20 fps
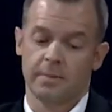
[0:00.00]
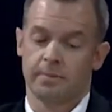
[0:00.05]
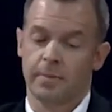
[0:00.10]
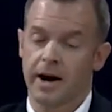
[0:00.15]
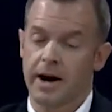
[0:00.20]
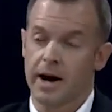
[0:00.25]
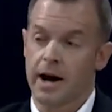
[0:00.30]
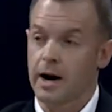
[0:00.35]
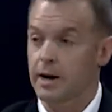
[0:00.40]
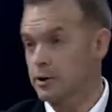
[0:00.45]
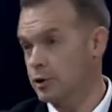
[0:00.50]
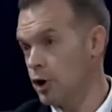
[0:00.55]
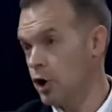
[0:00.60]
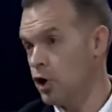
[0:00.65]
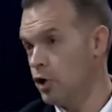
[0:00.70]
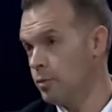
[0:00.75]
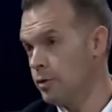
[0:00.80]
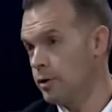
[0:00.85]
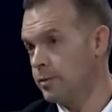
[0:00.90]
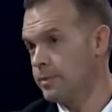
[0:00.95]

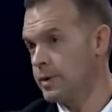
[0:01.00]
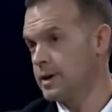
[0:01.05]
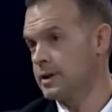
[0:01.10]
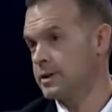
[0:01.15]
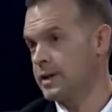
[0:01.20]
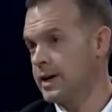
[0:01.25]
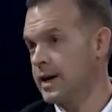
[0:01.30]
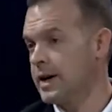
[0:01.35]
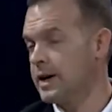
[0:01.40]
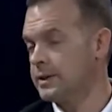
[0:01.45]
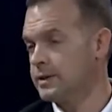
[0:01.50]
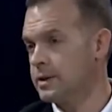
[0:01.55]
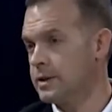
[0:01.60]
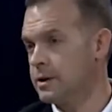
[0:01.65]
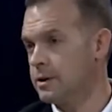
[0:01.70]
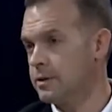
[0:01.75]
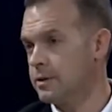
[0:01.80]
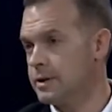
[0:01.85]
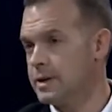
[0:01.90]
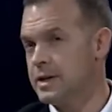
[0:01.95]
October, because I got
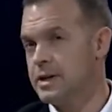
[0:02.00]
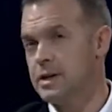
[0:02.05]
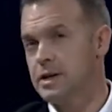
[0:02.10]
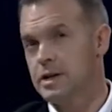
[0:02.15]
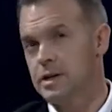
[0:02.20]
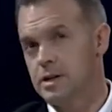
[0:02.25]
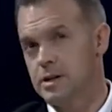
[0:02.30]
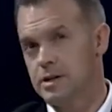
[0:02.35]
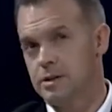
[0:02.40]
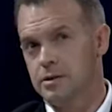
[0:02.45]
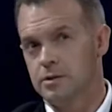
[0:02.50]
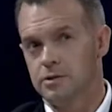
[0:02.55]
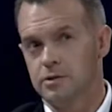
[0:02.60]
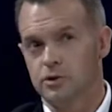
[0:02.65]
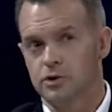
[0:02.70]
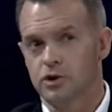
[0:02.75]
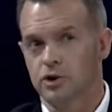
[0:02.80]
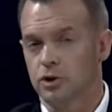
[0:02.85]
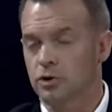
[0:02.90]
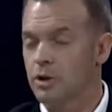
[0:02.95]
there in
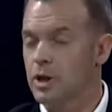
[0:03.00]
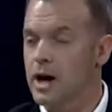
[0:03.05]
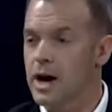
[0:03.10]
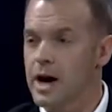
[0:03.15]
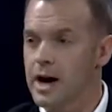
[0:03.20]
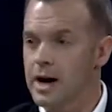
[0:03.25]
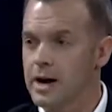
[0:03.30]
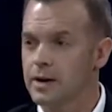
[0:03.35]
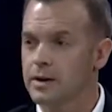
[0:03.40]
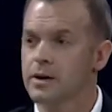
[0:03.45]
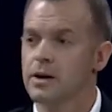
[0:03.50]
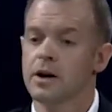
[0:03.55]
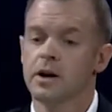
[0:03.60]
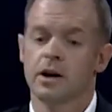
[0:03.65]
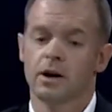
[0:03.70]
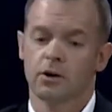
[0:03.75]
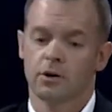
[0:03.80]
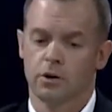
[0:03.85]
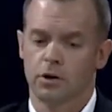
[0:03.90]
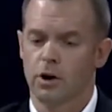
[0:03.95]
July
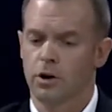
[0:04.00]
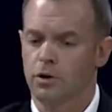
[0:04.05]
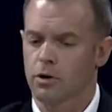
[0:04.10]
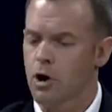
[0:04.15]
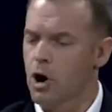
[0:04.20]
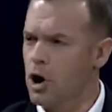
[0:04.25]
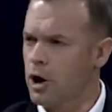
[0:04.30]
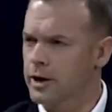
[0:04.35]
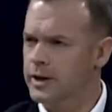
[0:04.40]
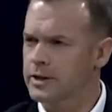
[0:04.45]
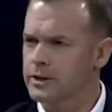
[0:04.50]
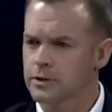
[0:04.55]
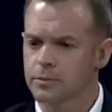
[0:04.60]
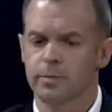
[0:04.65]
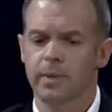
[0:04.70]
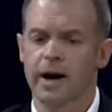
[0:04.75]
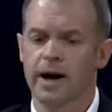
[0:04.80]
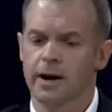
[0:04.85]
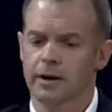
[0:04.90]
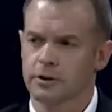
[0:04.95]
or August,
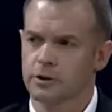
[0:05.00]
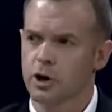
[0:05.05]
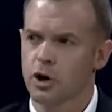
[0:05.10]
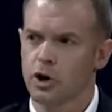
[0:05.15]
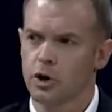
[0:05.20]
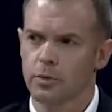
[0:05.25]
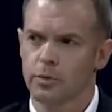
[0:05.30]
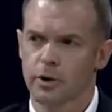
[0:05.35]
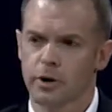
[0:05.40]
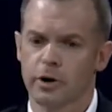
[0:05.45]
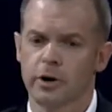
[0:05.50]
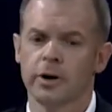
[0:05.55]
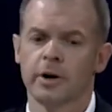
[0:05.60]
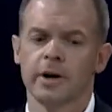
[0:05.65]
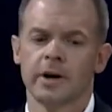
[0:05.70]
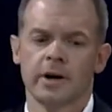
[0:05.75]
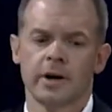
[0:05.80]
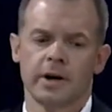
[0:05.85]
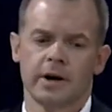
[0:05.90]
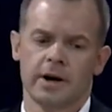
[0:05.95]
by October,
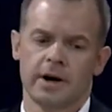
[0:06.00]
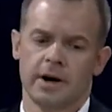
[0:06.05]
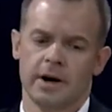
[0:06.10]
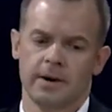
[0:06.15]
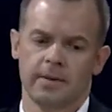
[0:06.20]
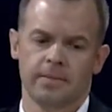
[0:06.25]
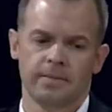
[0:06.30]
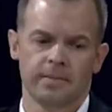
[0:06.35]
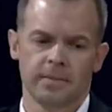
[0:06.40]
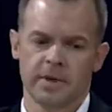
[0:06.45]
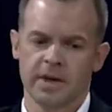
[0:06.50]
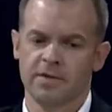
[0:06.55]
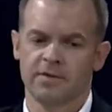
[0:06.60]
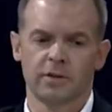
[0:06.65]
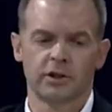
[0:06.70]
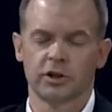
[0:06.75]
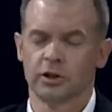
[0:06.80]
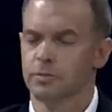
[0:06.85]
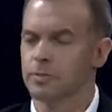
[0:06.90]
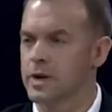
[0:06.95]

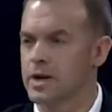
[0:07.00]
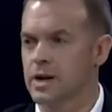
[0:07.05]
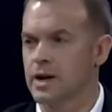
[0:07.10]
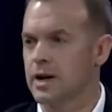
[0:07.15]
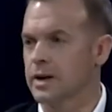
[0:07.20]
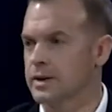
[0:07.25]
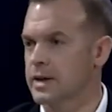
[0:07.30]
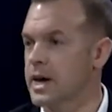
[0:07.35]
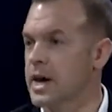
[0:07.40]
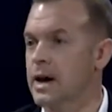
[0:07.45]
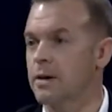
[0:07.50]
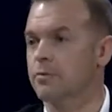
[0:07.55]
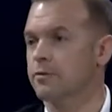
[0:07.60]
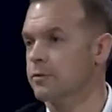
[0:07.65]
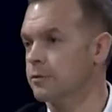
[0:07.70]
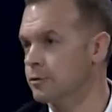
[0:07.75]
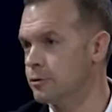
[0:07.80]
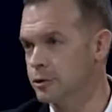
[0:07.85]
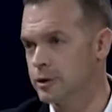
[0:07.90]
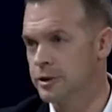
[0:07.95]
even just being on Camp
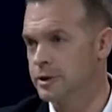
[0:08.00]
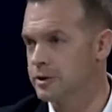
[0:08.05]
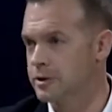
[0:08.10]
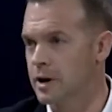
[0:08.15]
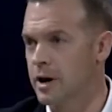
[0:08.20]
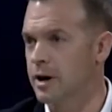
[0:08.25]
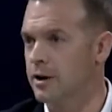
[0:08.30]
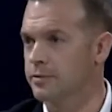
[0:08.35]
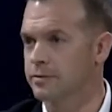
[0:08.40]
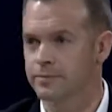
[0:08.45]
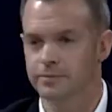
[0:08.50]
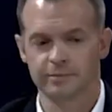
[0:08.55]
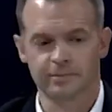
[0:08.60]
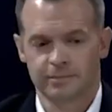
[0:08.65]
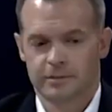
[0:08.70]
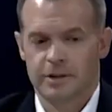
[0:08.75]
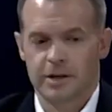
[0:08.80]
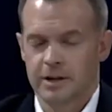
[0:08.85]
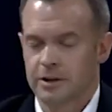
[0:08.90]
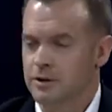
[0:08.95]
Fallujah itself
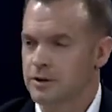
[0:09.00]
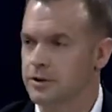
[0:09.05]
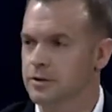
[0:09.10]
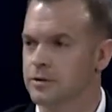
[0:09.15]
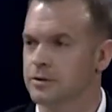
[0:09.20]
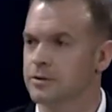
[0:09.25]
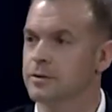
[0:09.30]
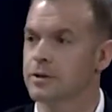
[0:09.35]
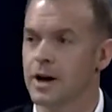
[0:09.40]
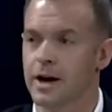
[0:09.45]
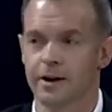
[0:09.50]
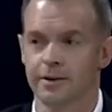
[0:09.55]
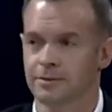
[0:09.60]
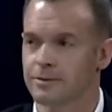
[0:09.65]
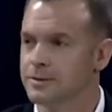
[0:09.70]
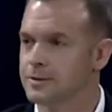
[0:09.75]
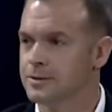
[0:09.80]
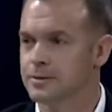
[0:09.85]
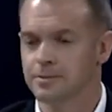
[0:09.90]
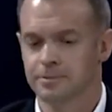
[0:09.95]
was dangerous,
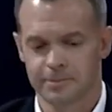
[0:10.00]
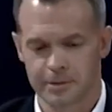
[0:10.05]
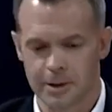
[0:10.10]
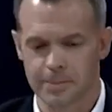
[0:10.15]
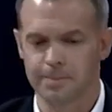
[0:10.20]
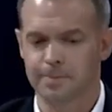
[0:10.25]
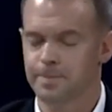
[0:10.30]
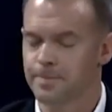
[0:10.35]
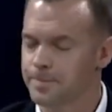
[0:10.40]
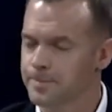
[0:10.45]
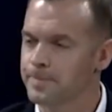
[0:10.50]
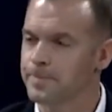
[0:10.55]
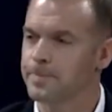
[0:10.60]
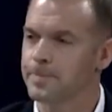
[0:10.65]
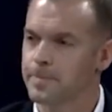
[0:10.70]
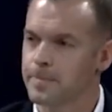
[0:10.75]
dangerous. Yeah. Yep.